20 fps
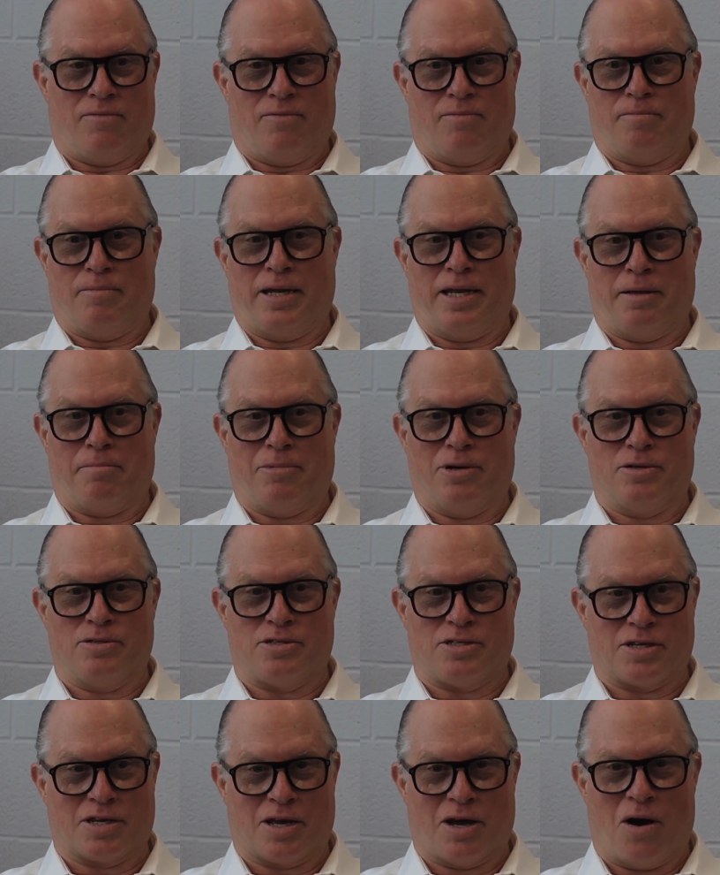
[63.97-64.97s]
many
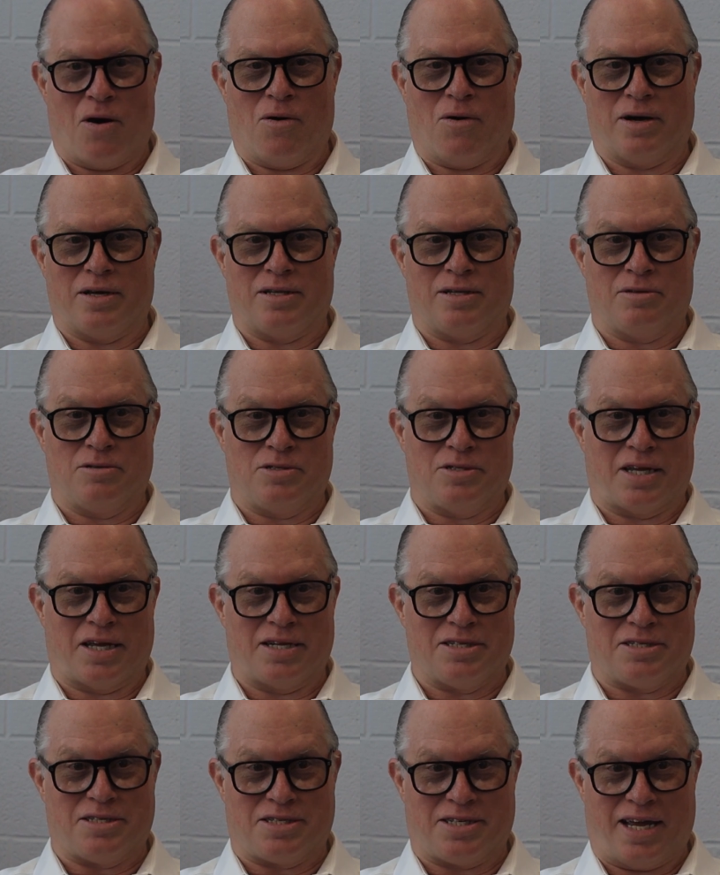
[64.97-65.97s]
moons ago at
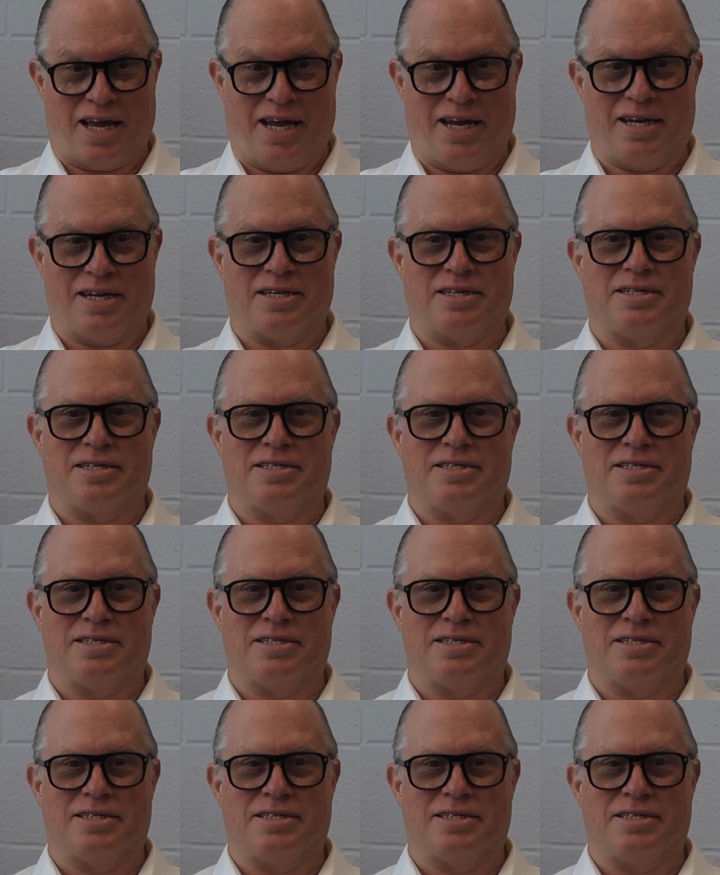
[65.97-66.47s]
Louisiana State,